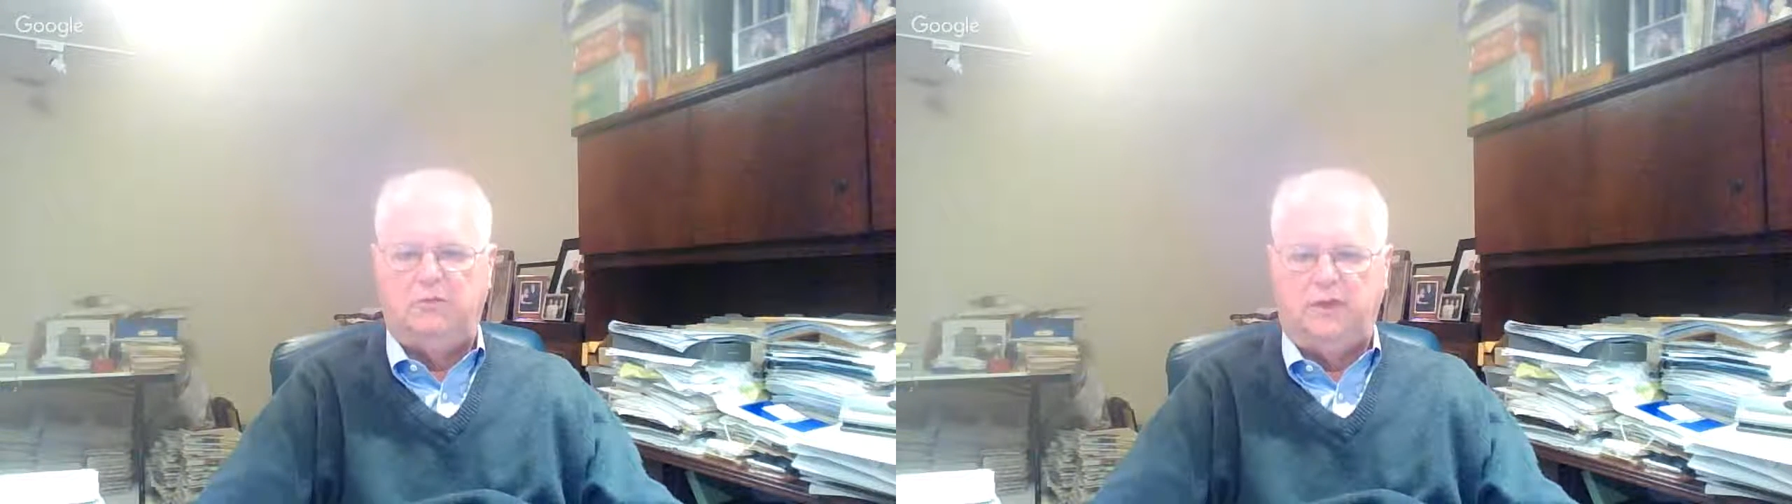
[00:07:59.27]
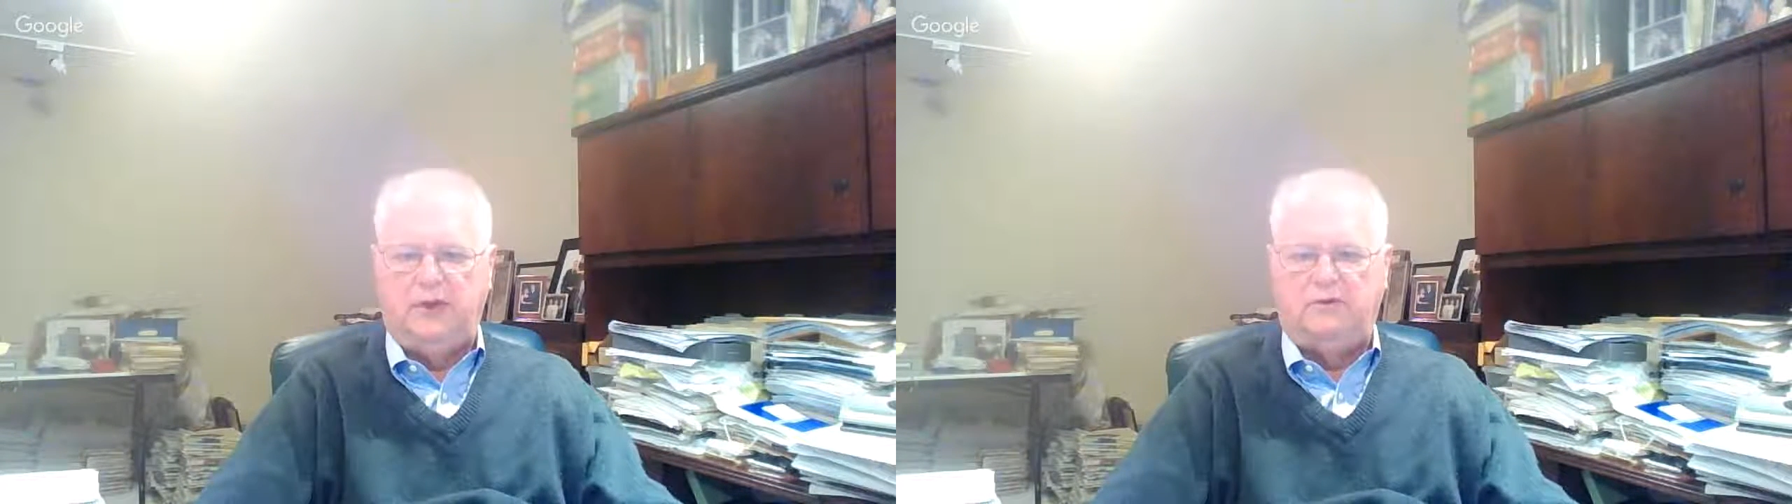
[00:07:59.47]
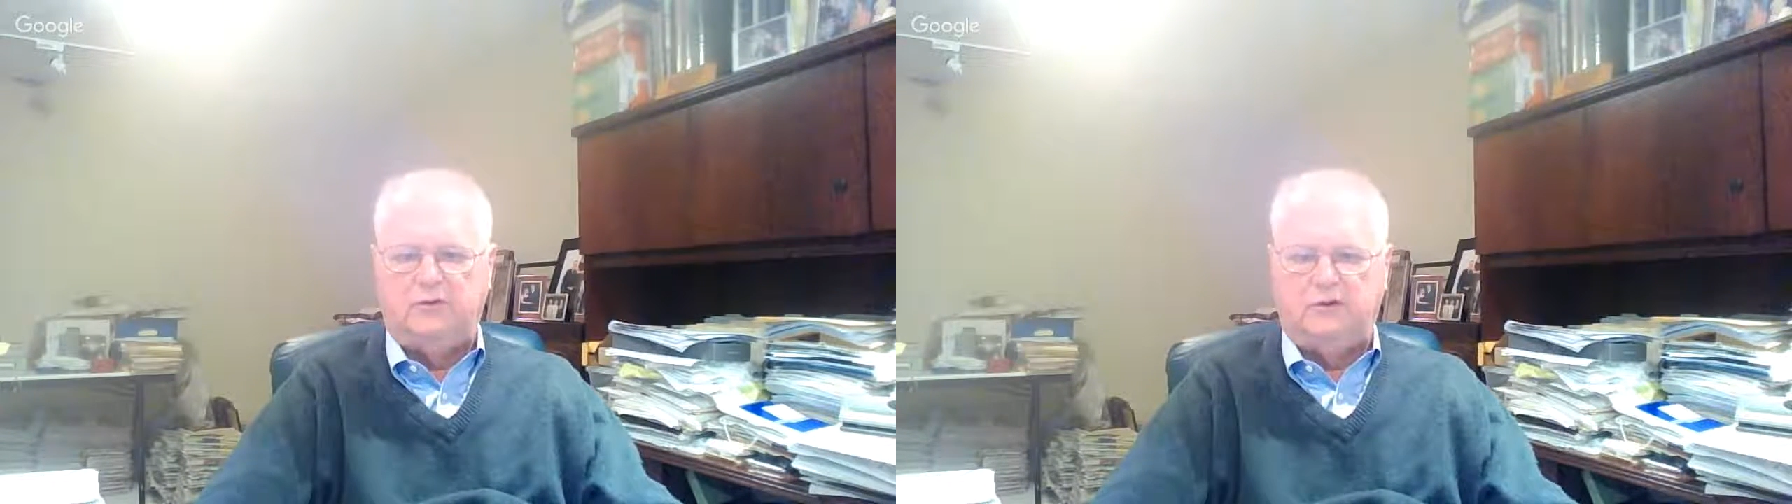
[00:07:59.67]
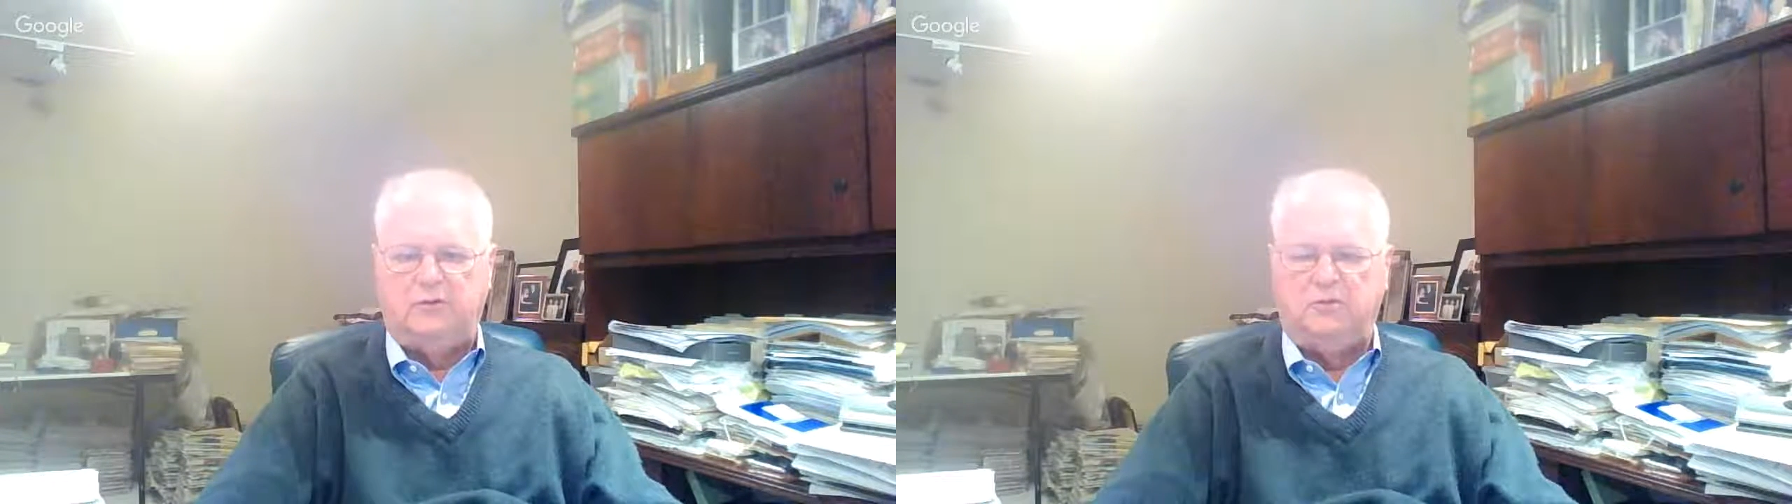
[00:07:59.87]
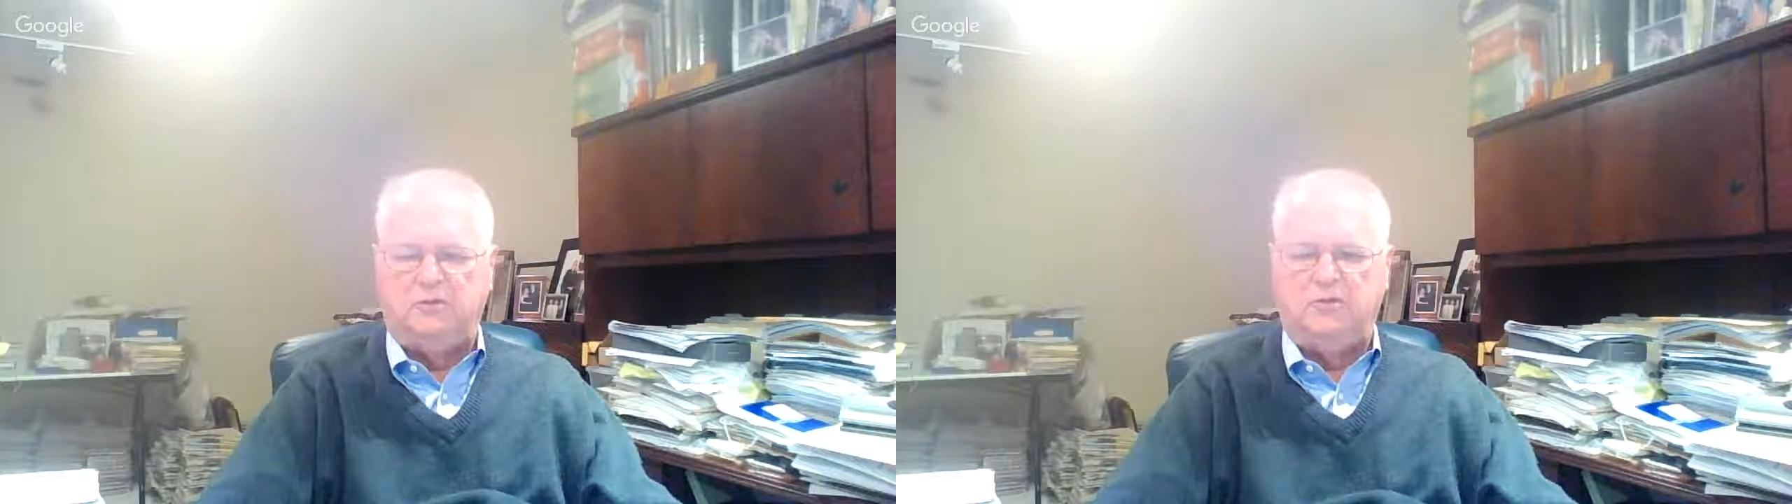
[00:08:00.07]
that's
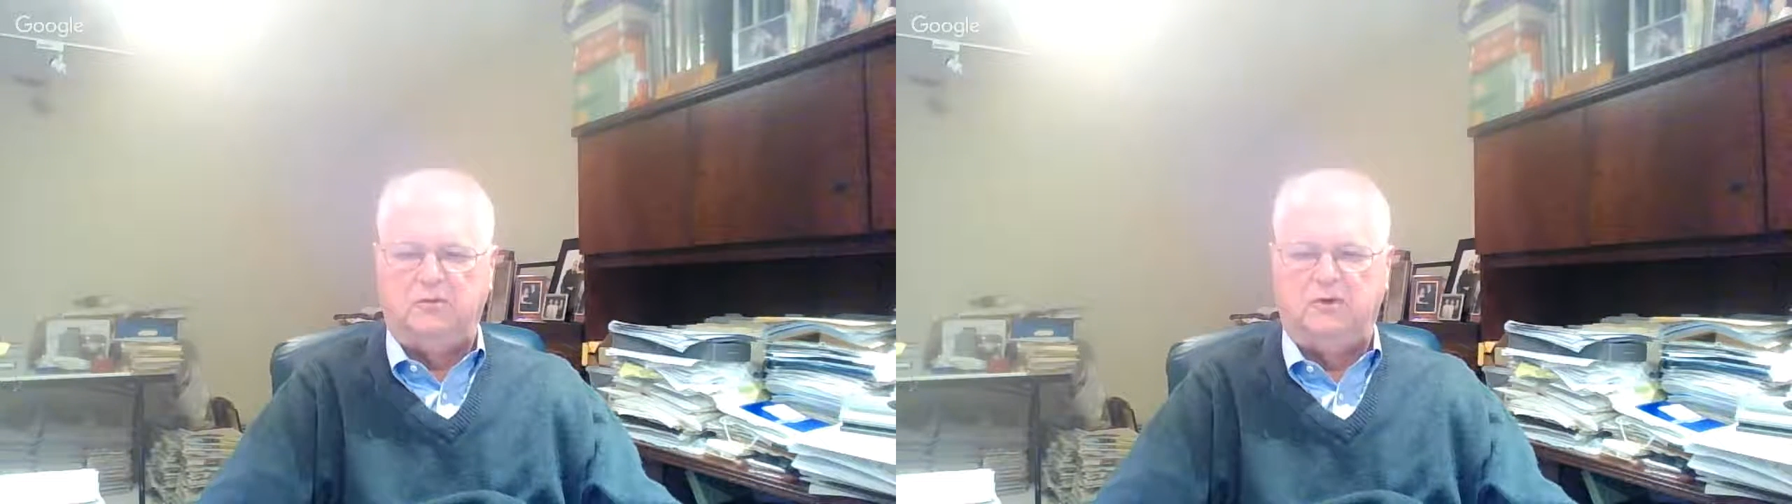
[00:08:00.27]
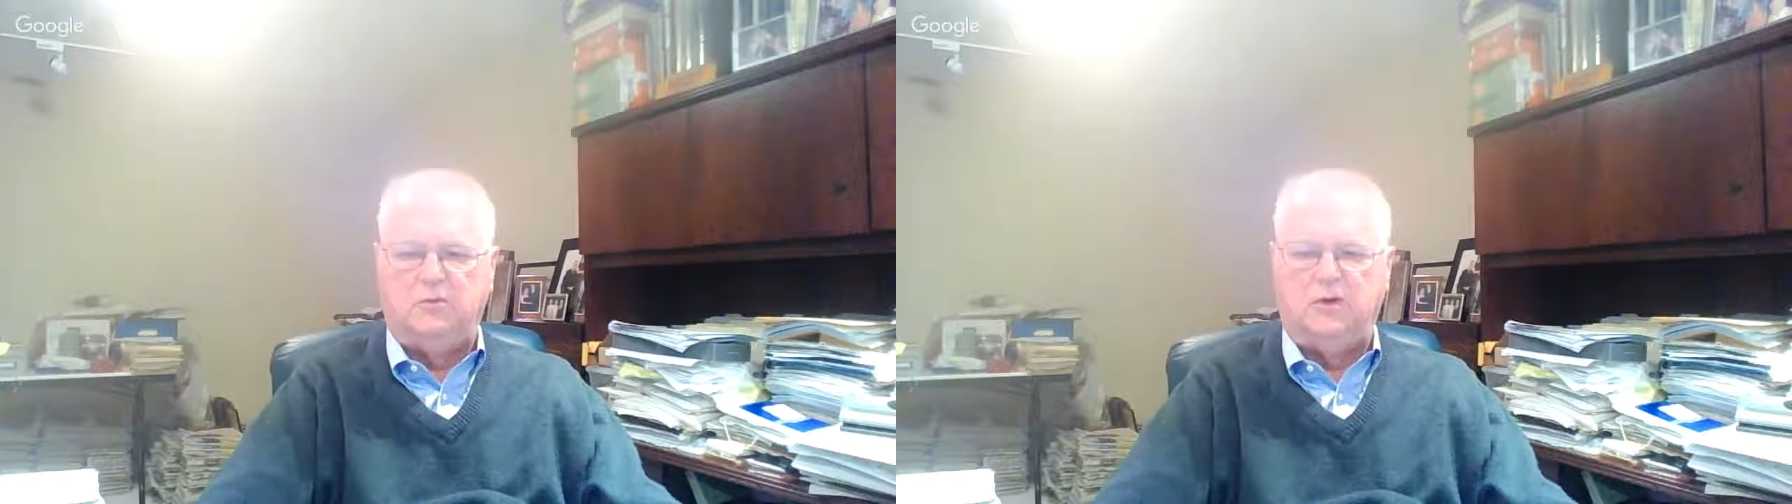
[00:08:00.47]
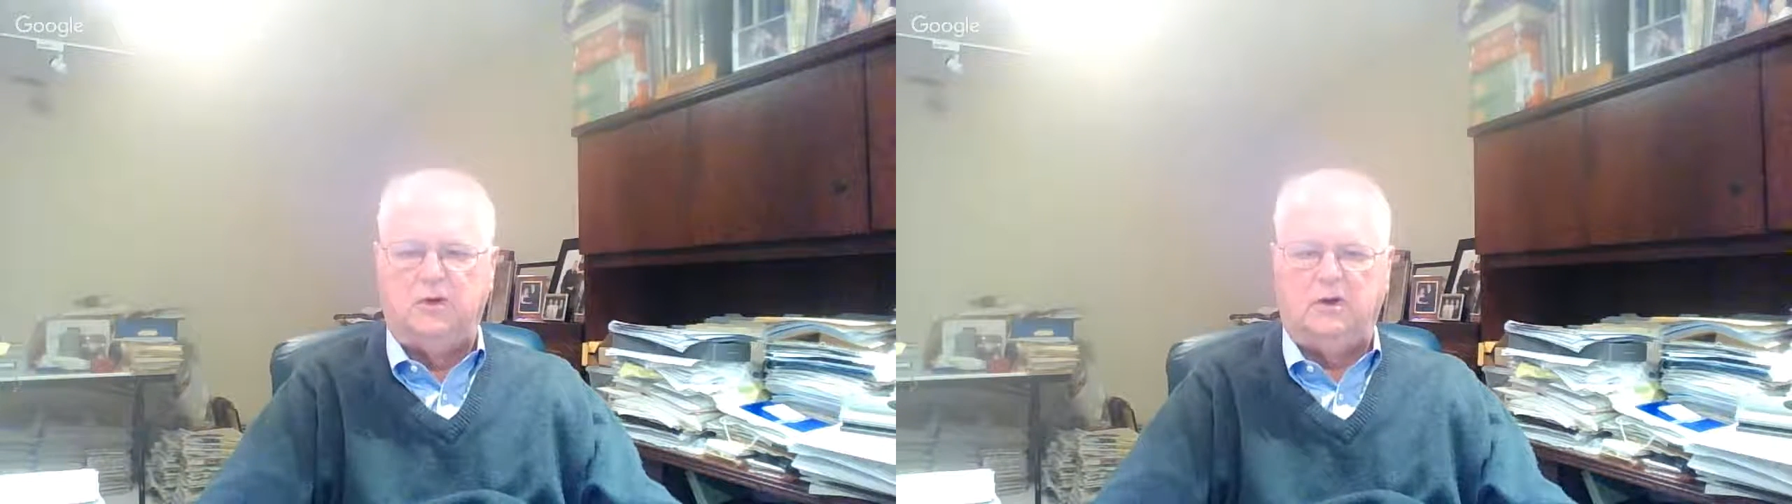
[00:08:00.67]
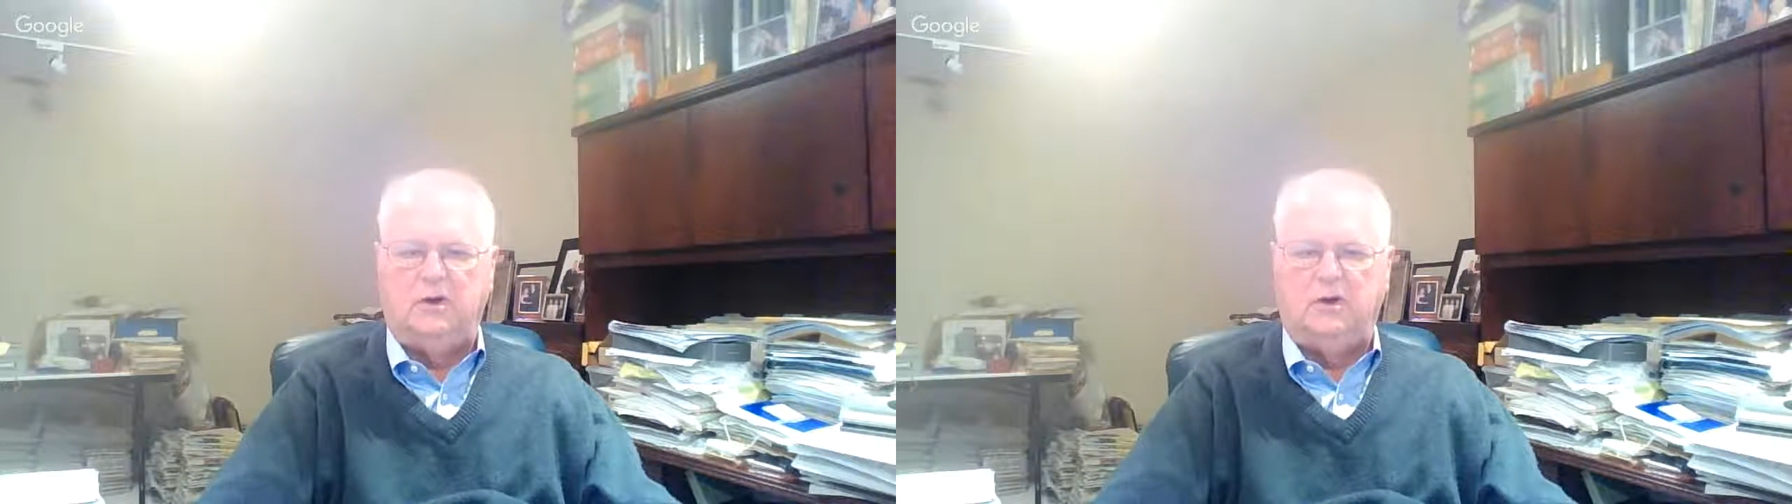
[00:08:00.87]
100% retail market.